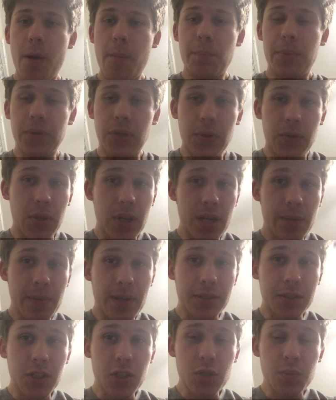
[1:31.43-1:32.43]
But the thing
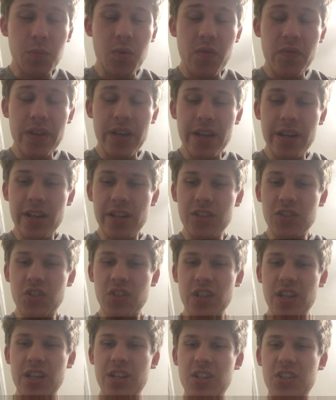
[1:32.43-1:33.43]
about this movie is,
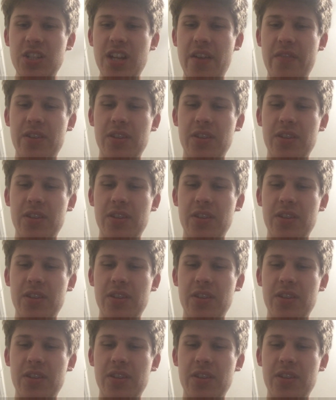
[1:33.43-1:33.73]
it doesn't have